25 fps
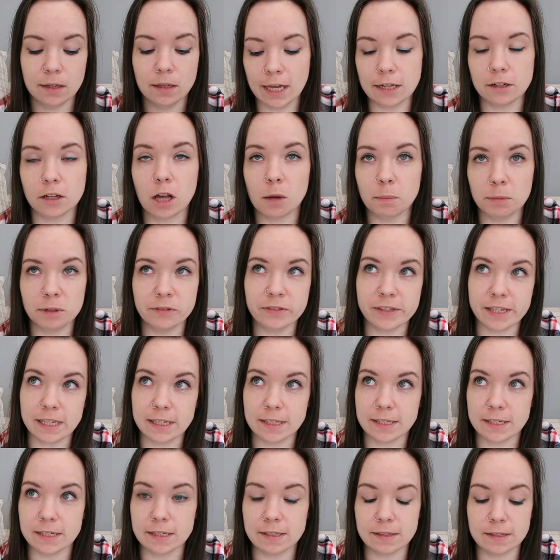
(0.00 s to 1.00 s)
He had a couple of
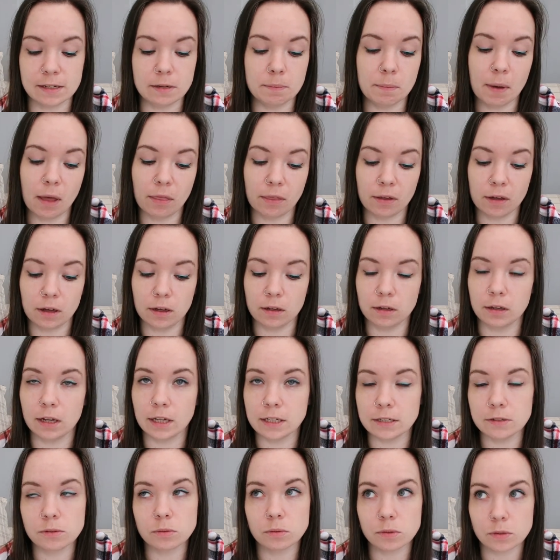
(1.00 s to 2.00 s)
sisters and a mother
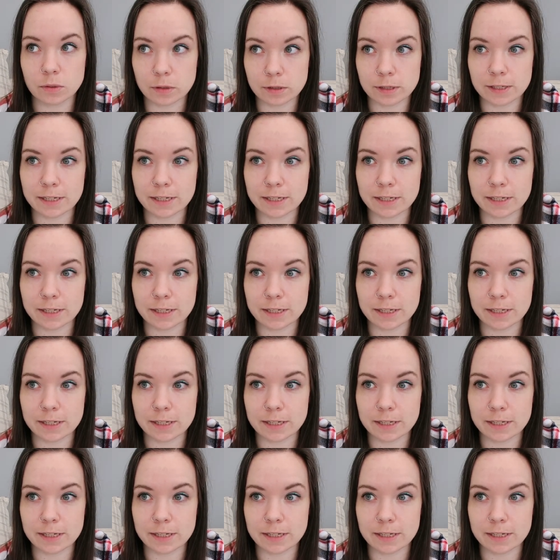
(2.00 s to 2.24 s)
and also